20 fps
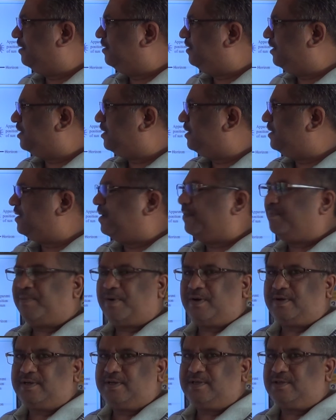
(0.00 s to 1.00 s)
This is
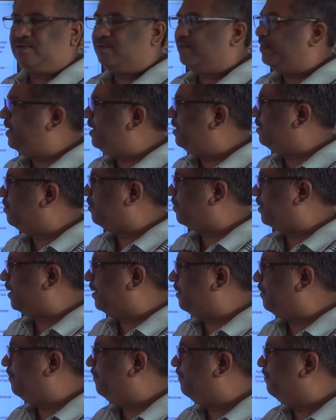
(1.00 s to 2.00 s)
important to be
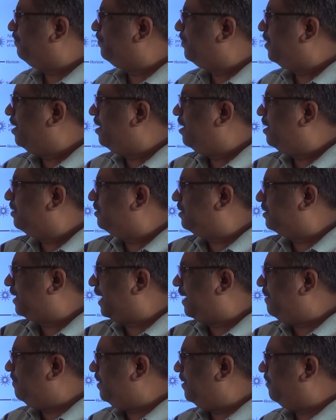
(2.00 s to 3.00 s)
noted. The
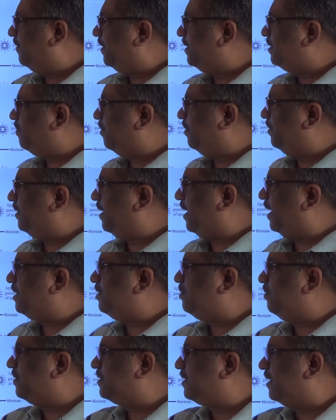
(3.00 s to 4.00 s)
time difference between the
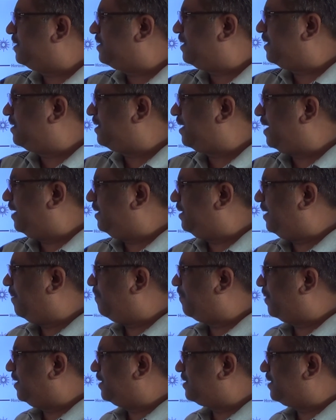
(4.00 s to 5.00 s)
actual sunset and the
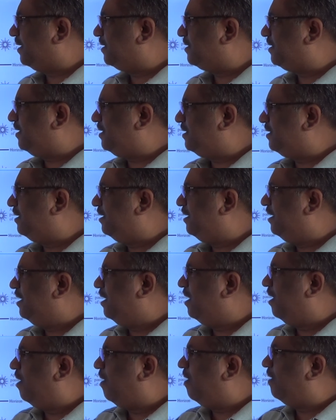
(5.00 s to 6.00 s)
apparent sunset,
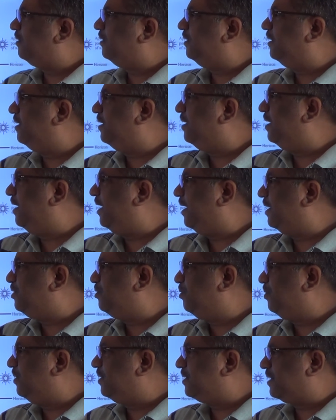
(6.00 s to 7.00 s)
or the
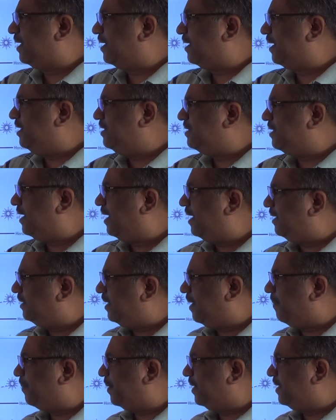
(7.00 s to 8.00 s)
actual sunrise and
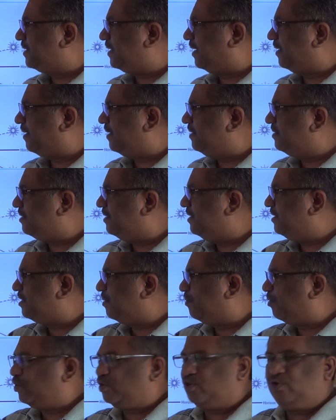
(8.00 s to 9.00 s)
the apparent sunrise, is
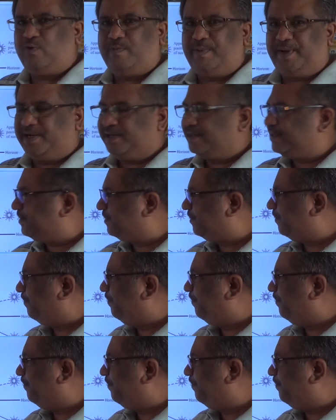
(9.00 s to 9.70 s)
about 2 minutes.